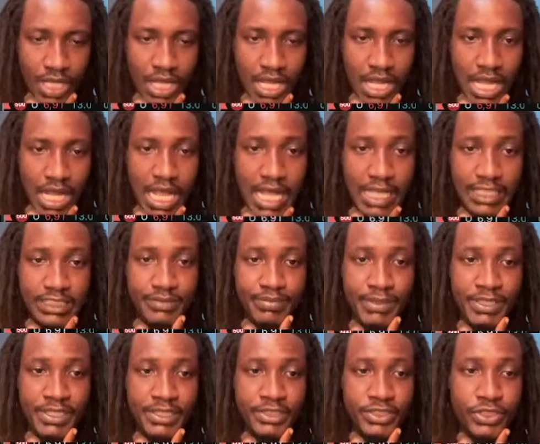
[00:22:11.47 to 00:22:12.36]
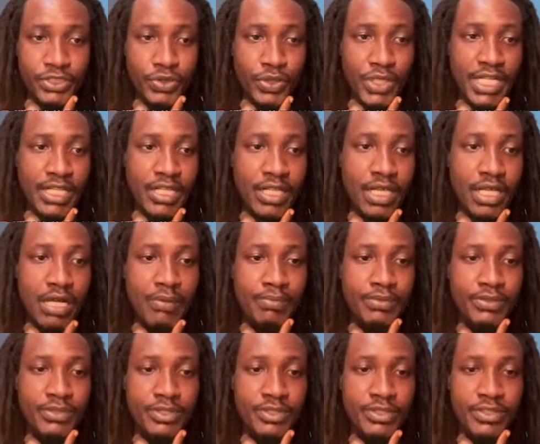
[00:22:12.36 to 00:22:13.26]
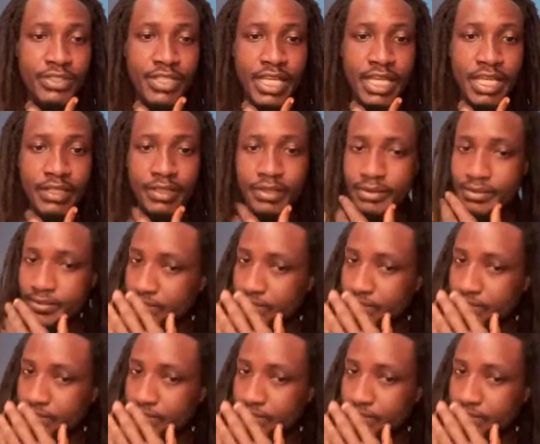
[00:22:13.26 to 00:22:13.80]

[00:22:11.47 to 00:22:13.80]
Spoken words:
has been trading up since then,